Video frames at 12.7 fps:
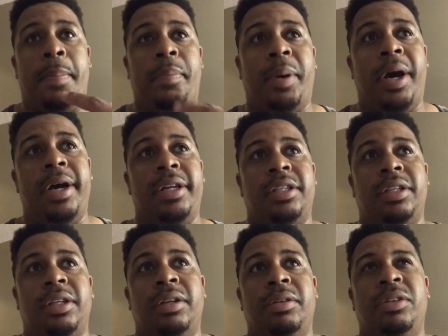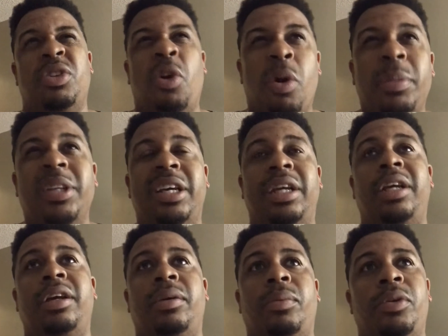But
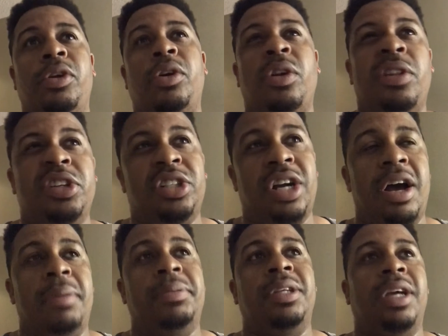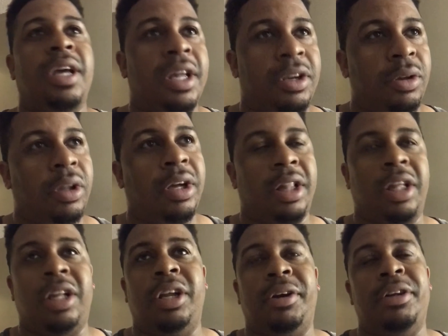normally when you go to the shops and you look at the
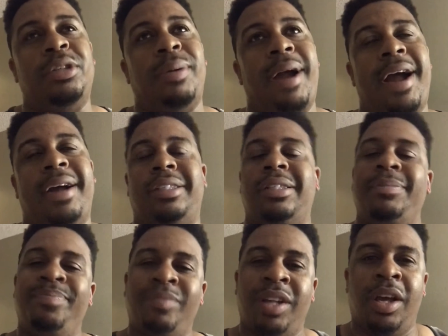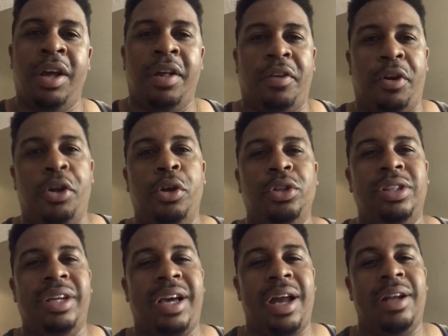clearance racks, they're
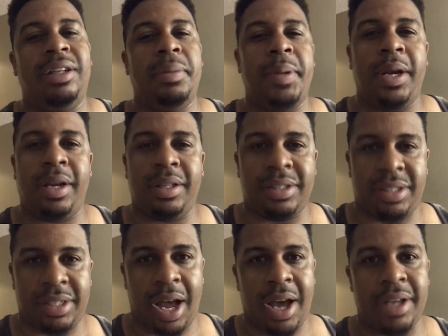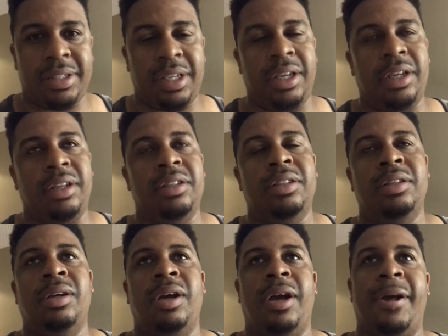usually kind of limited in sizing
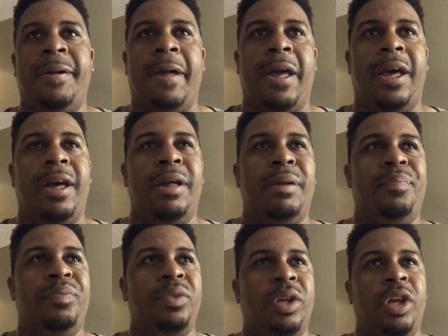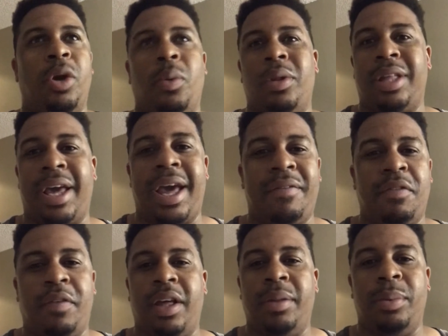and, you know, what they have
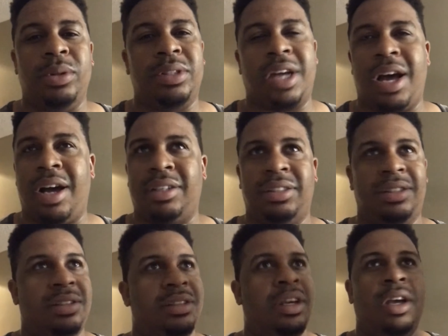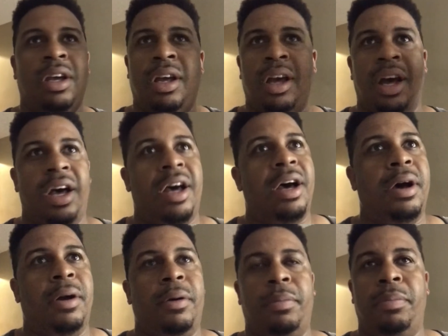available: socks,
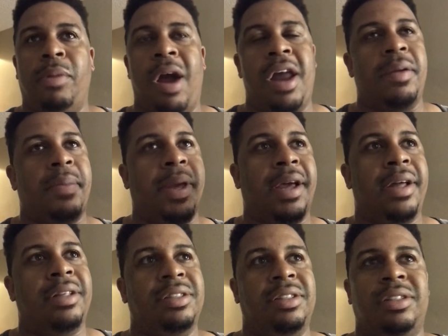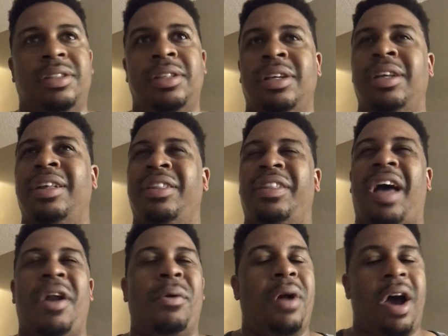riding pants.
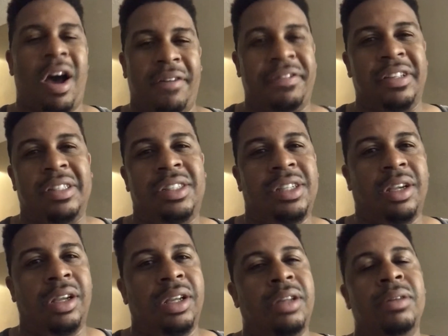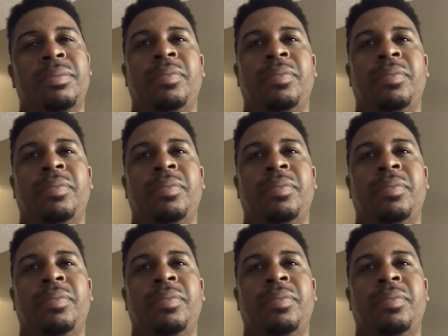I don't often see